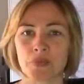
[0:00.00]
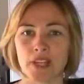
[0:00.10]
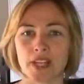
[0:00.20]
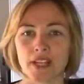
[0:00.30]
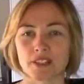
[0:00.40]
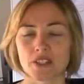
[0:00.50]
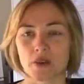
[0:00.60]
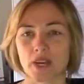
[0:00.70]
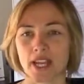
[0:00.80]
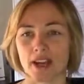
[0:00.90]
And so
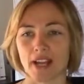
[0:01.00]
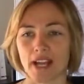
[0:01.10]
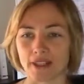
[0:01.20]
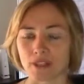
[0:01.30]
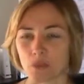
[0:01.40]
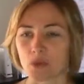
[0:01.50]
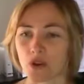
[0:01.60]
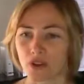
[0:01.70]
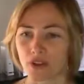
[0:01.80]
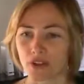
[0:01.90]
I had to
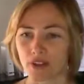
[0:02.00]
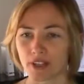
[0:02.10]
work.